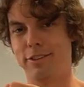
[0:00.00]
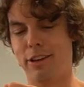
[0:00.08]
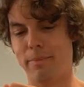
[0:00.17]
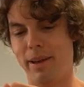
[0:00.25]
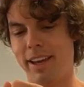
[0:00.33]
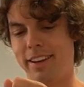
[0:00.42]

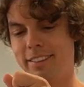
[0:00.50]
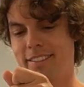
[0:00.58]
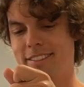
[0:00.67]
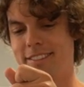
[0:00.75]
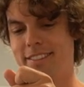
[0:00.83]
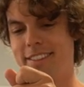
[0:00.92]
Champagne.
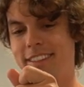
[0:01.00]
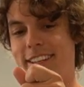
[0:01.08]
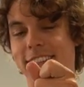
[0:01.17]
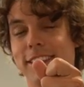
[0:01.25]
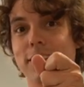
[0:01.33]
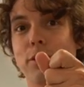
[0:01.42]

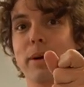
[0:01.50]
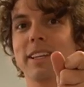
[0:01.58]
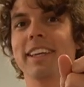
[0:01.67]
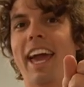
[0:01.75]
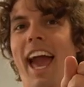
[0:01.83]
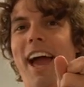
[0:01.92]
That's a
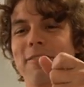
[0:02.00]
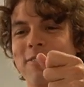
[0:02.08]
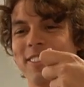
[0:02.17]
twist cap.